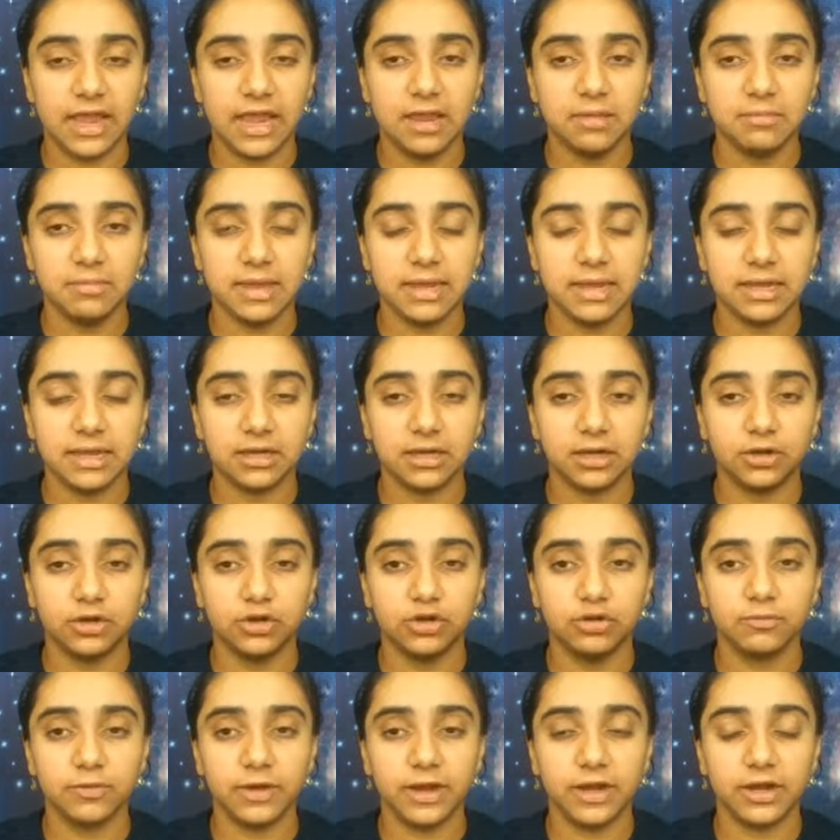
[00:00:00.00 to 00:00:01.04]
8, make it a
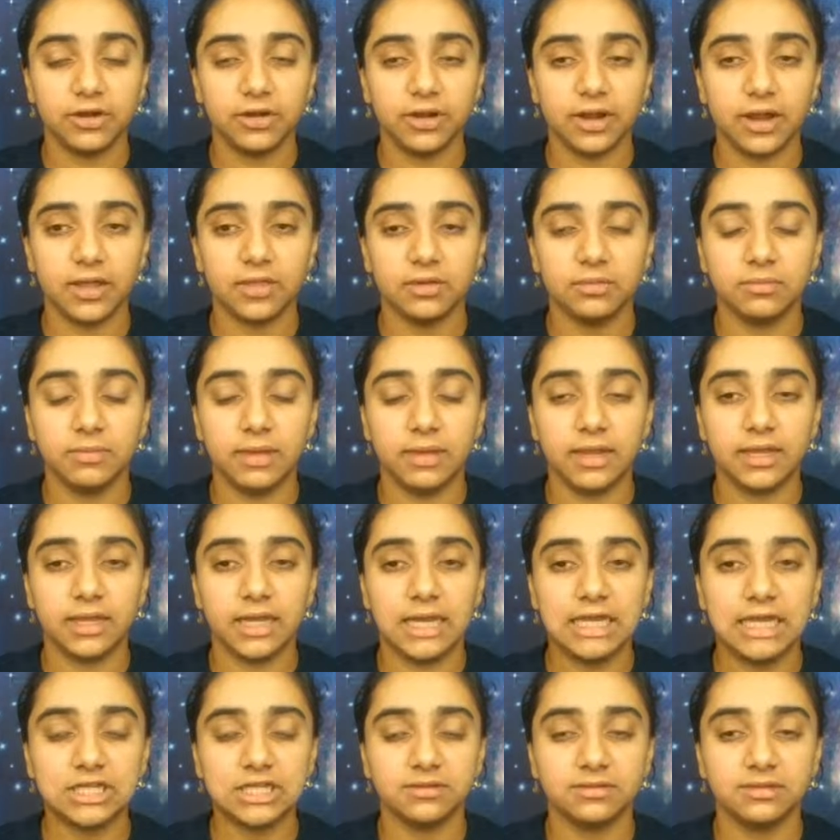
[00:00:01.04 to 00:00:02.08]
numerator, and then make
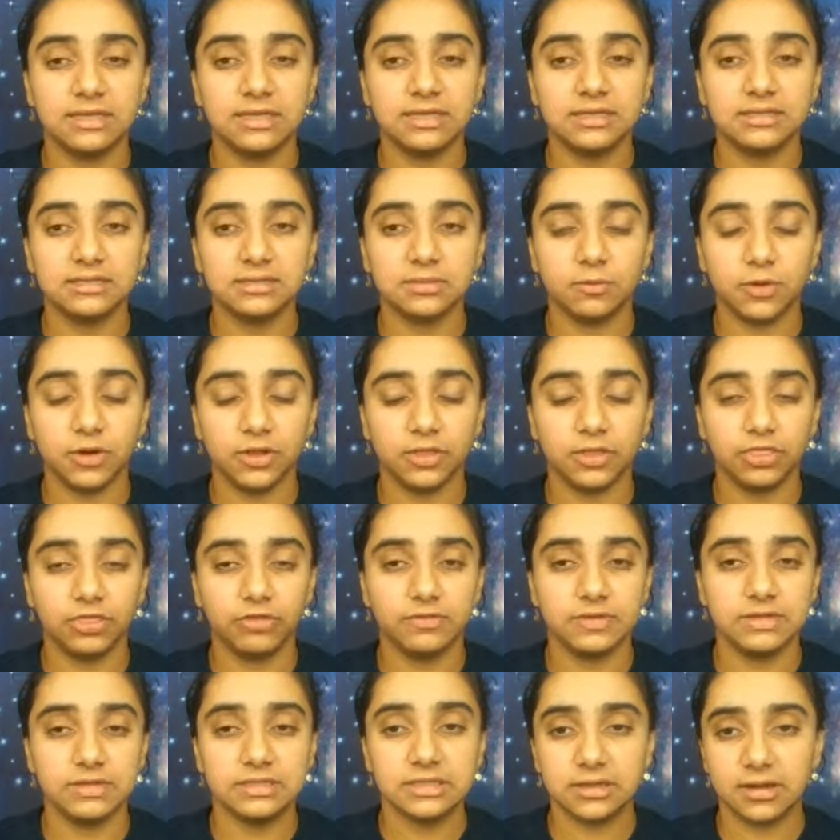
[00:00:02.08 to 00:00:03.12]
each of these 1 and
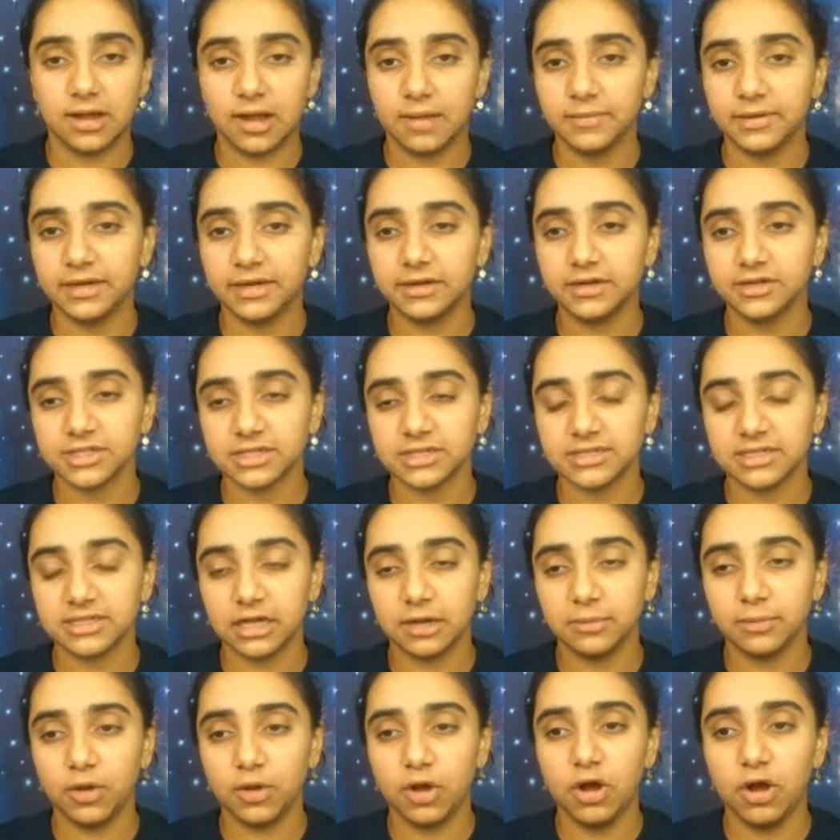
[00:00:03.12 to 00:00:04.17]
3 denominators and set
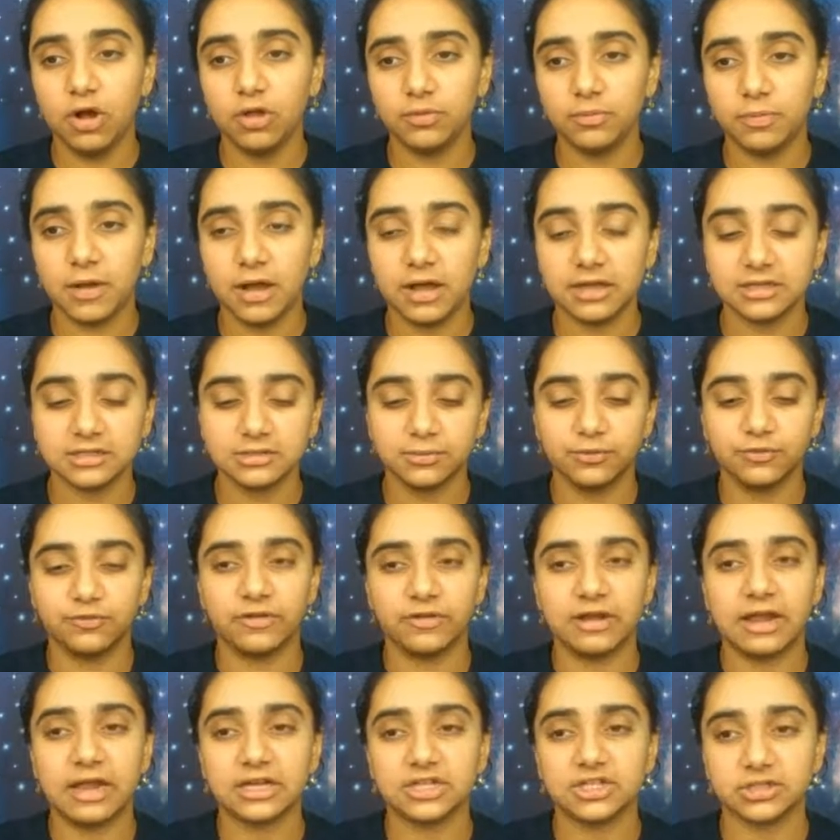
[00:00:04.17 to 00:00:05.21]
up all the possible
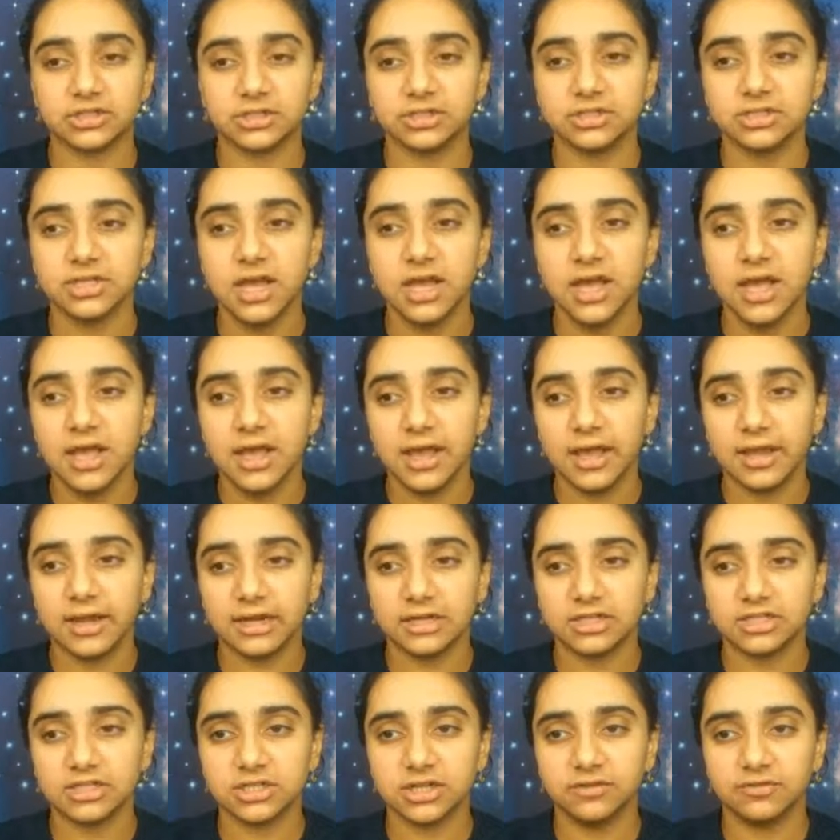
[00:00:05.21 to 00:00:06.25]
fractions. And
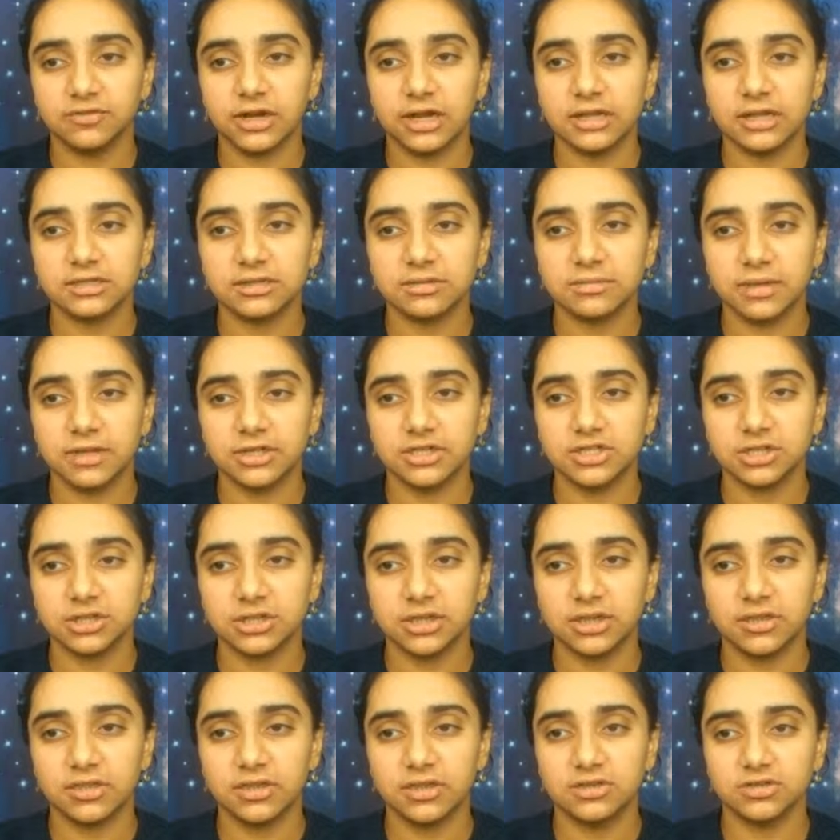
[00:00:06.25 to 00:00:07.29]
actually, I forgot to mention
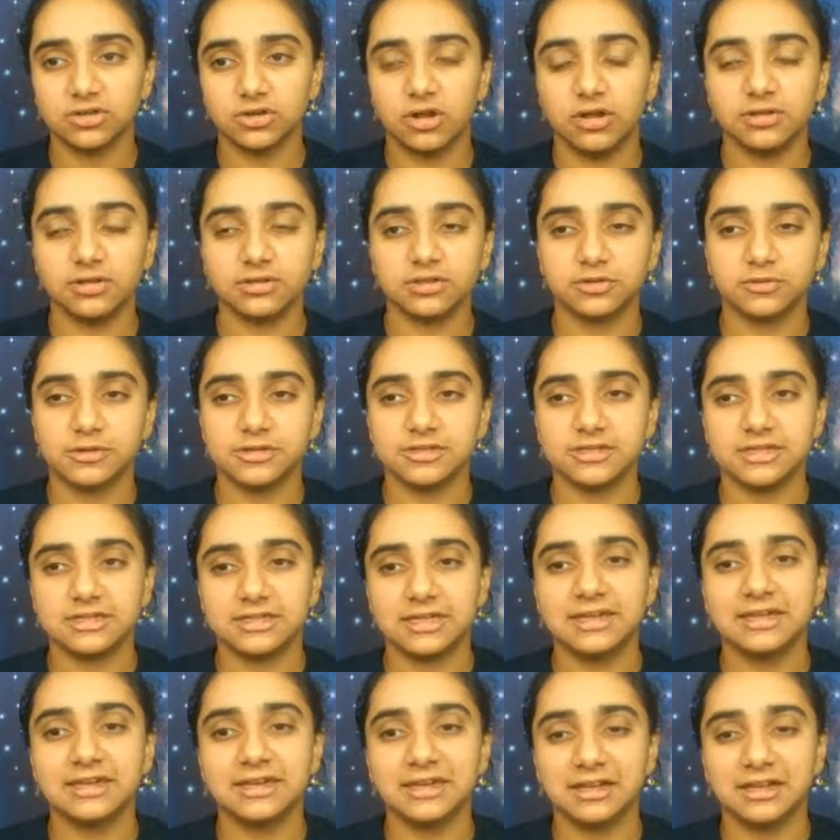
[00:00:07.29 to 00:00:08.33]
that these are also ones I
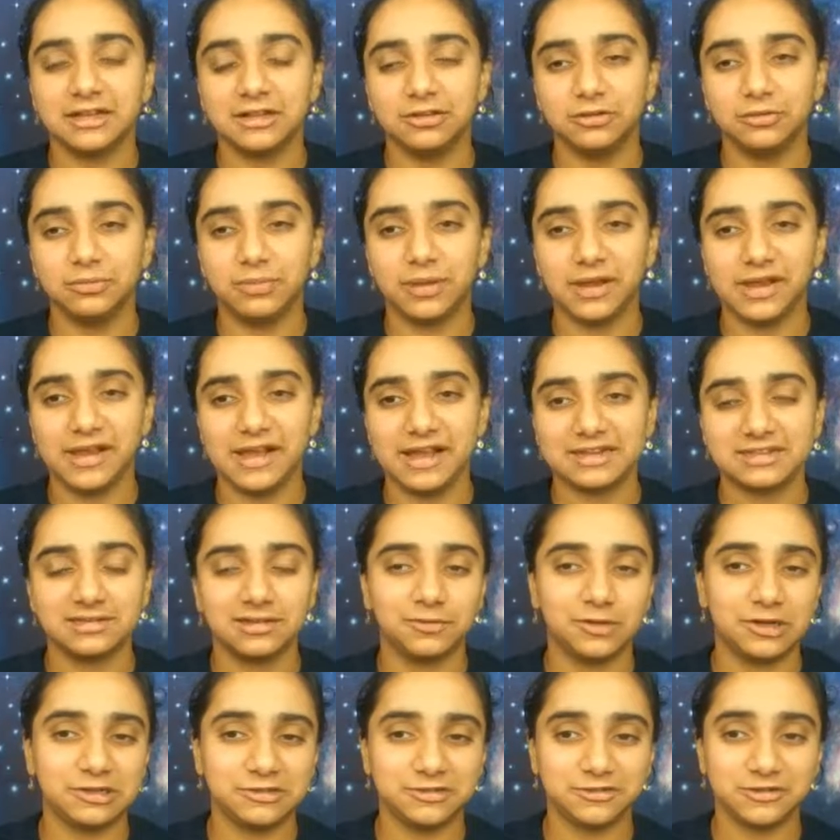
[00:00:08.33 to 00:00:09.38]
didn't include by
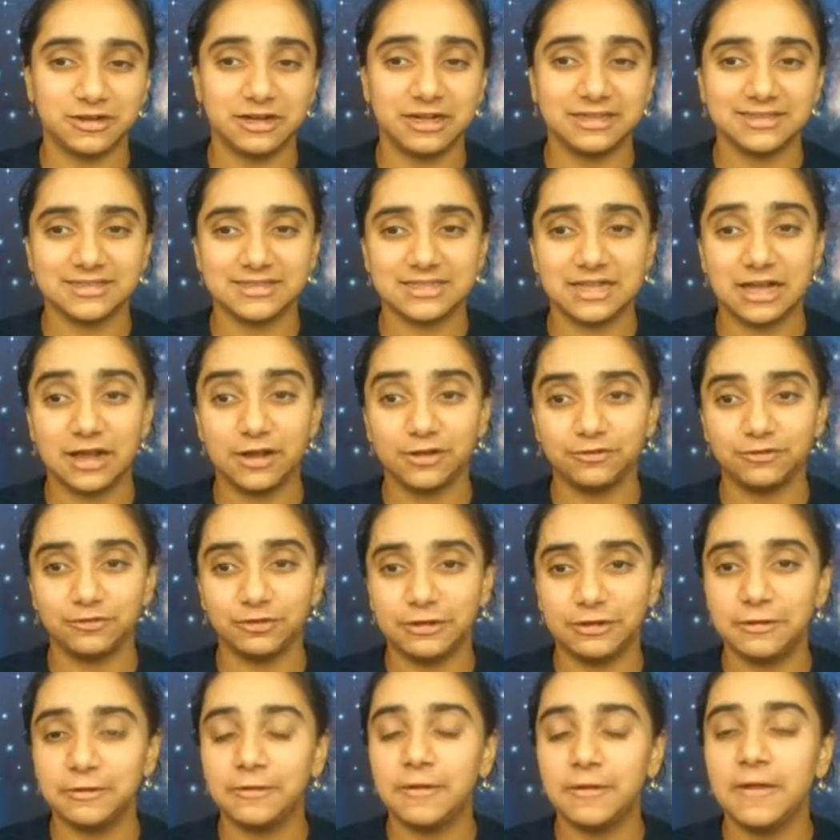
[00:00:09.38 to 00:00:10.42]
accident when I was writing this out for
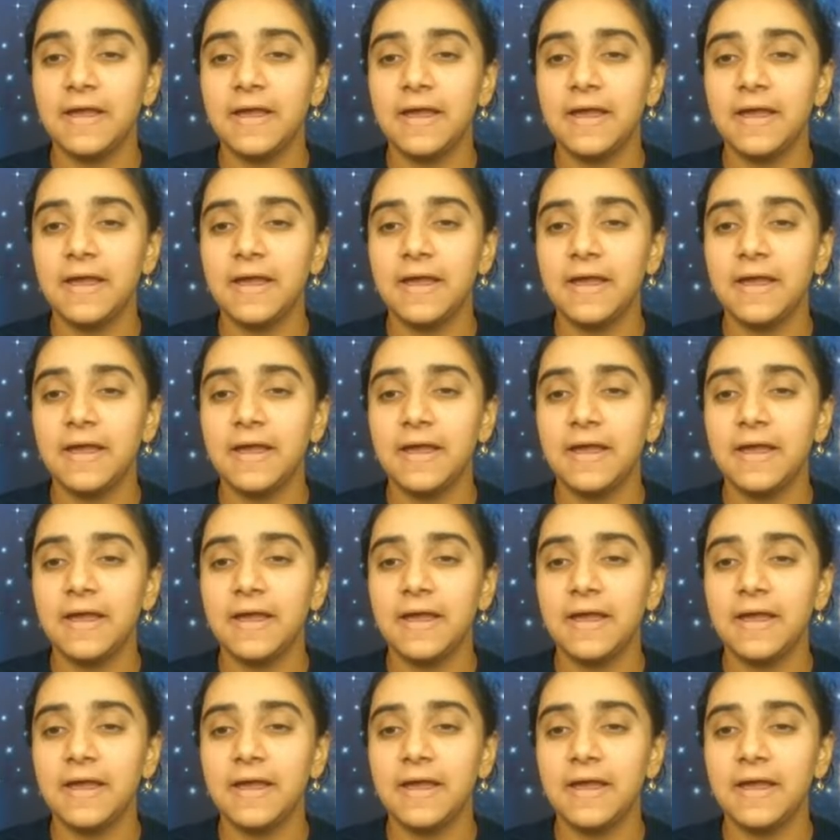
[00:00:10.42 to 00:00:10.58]
you.